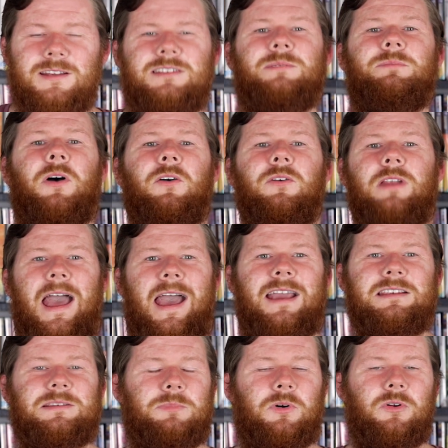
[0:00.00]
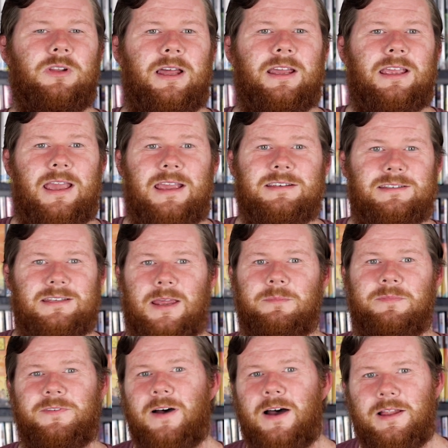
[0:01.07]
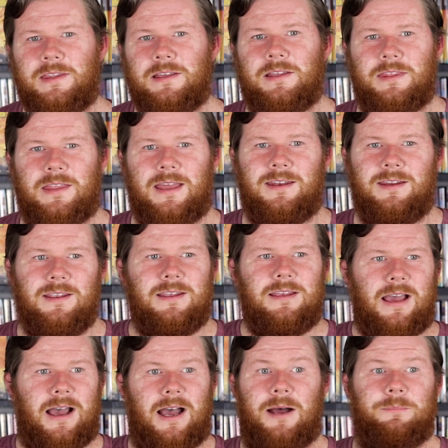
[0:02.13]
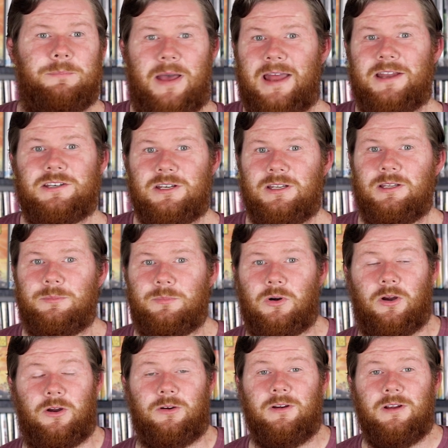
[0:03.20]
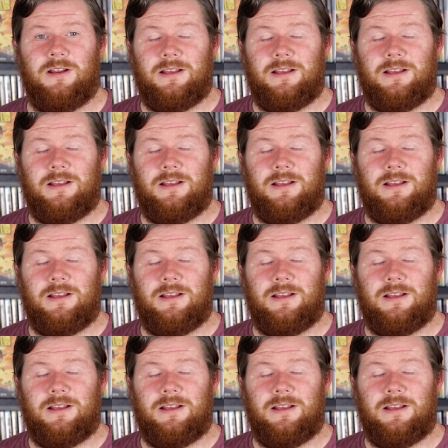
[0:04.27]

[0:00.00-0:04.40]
Timon acts more like a stepfather than a bachelor bro.